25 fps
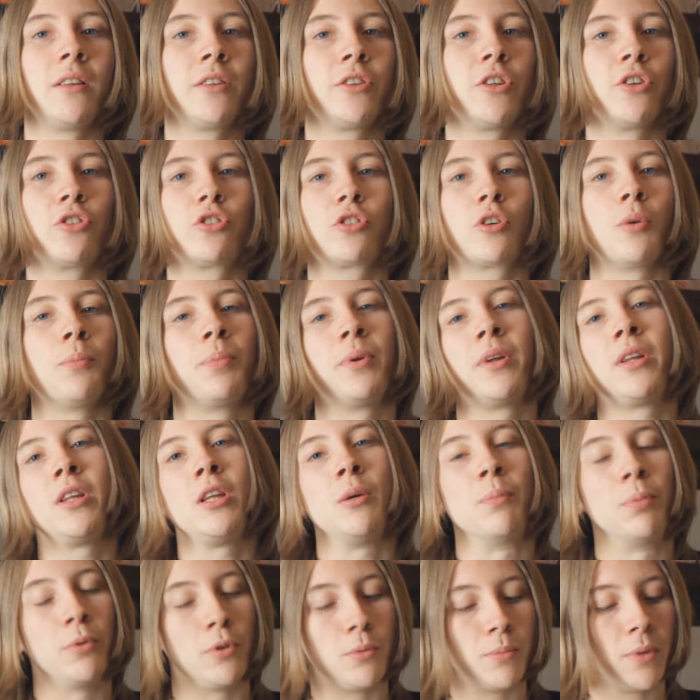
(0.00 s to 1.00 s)
just
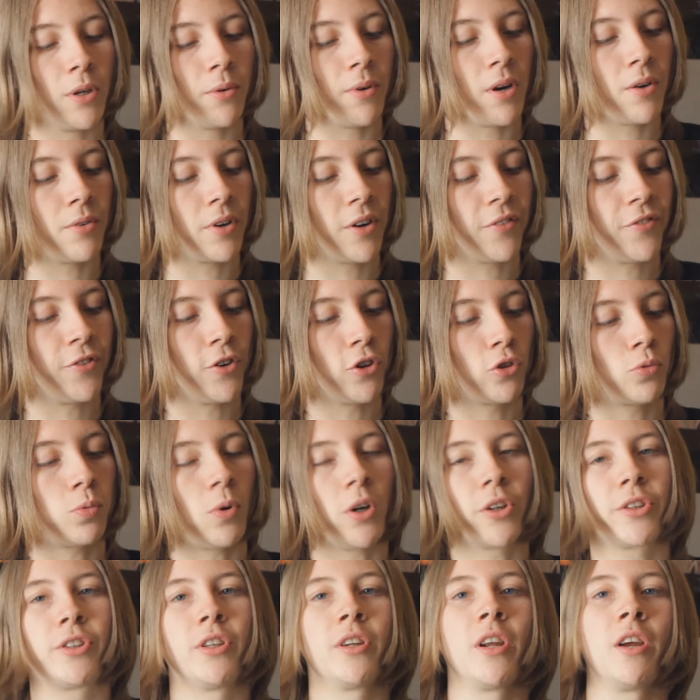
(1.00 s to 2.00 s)
completely blew me away when I first
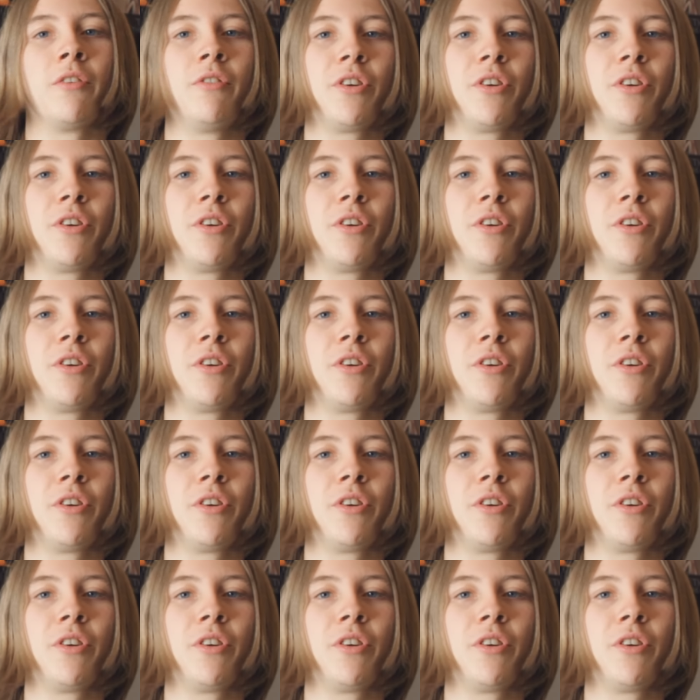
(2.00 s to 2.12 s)
watched it.